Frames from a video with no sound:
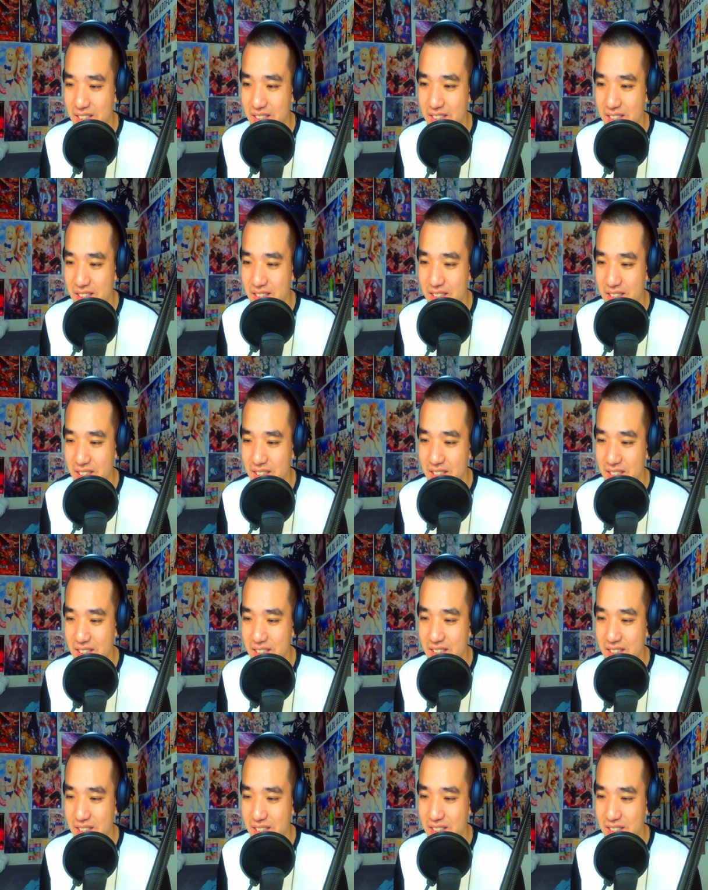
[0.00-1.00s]

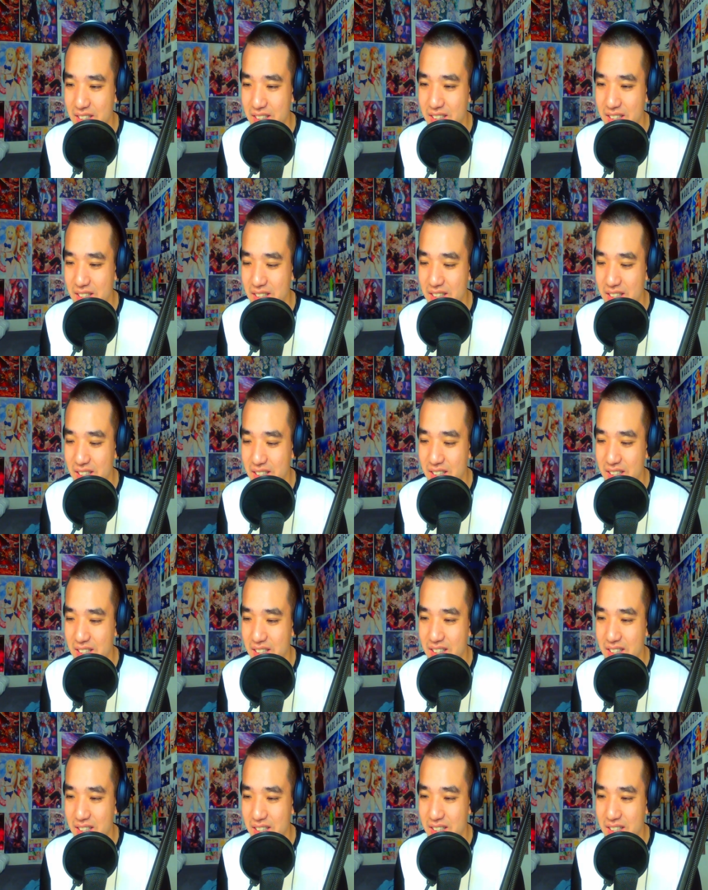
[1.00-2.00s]

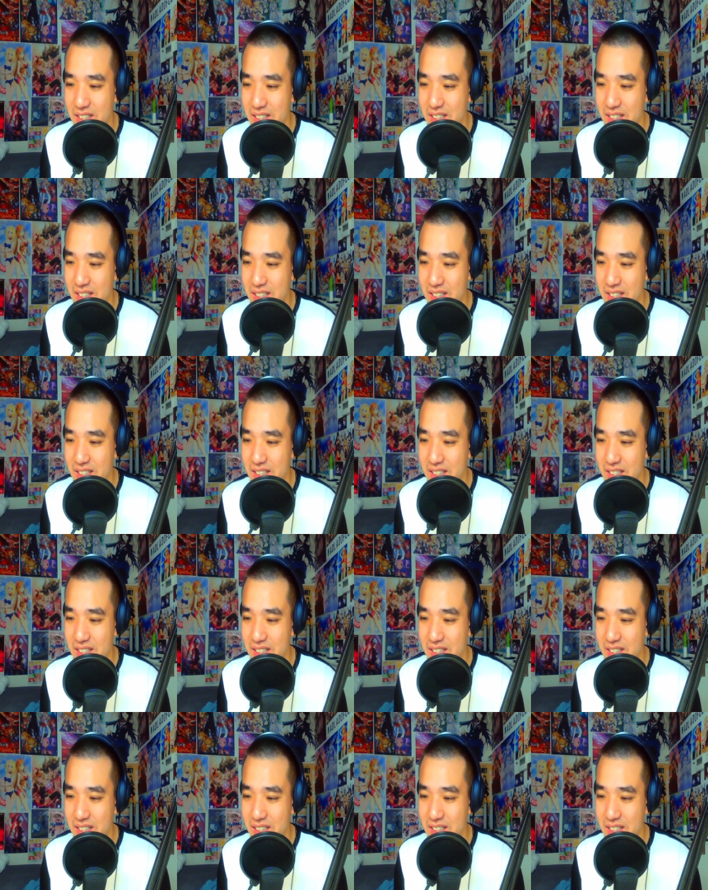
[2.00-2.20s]
Nobody speaks.